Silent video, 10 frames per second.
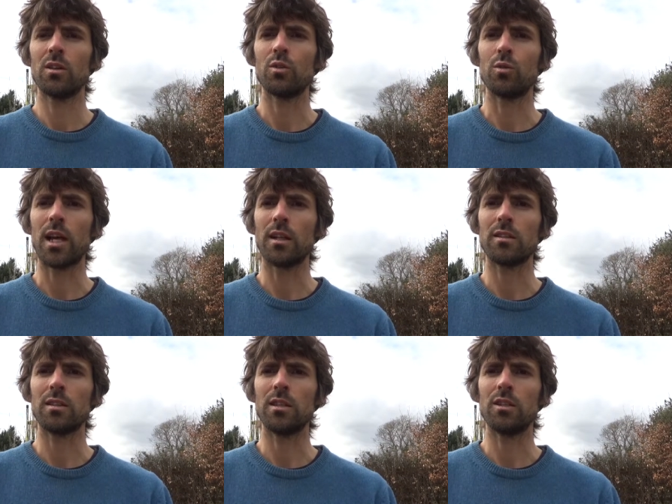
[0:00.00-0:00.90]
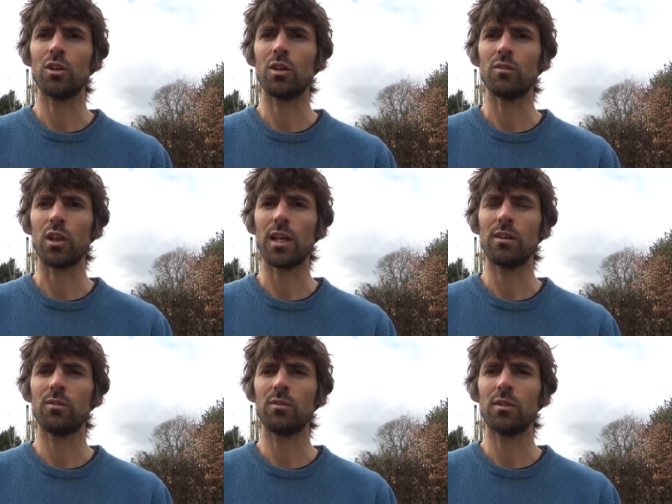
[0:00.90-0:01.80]
the reality of
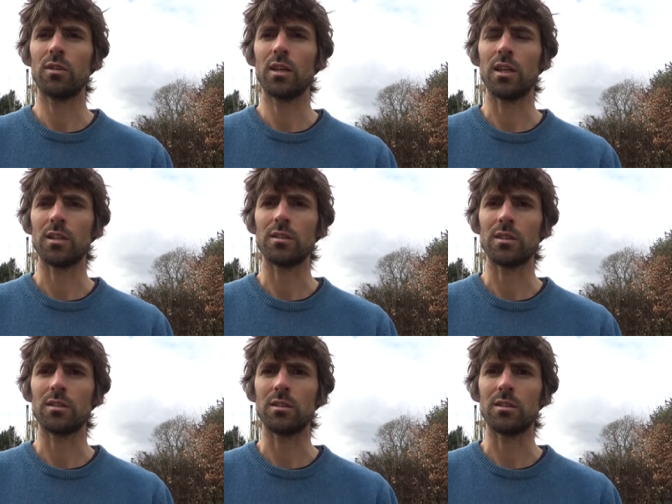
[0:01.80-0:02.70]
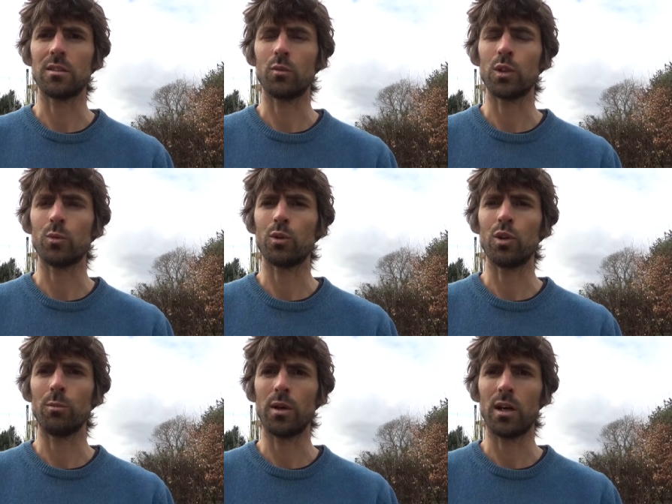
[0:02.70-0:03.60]
life and existence, of which we're
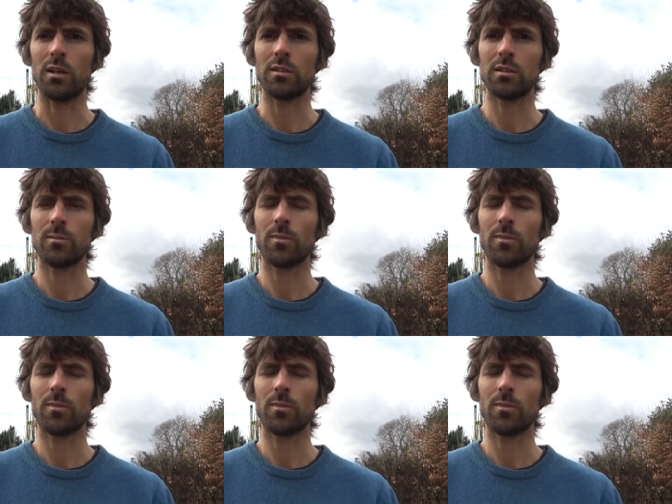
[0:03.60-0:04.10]
all part.